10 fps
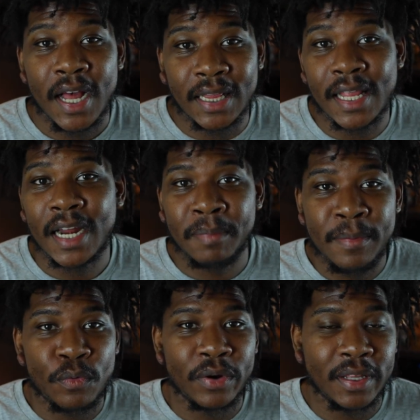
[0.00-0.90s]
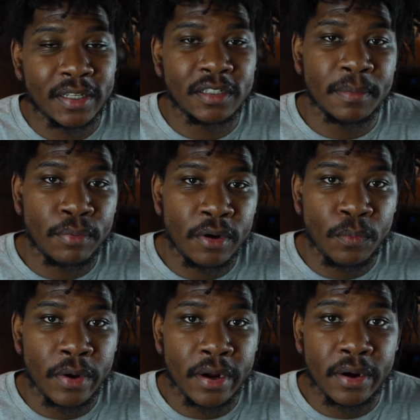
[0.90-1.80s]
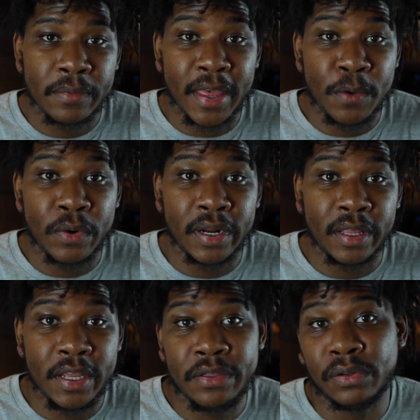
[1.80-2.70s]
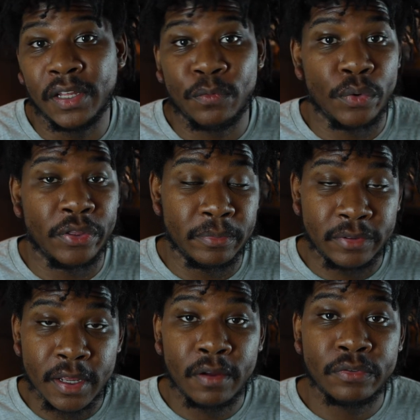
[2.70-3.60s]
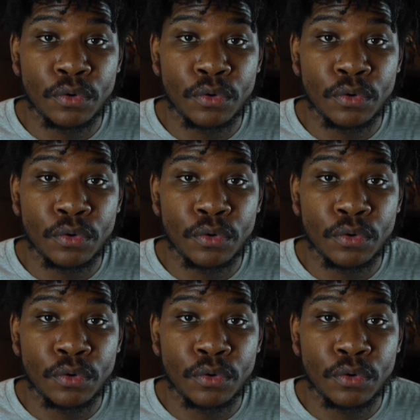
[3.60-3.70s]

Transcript: a lot of people want to get to the point where they want to either live with themselves,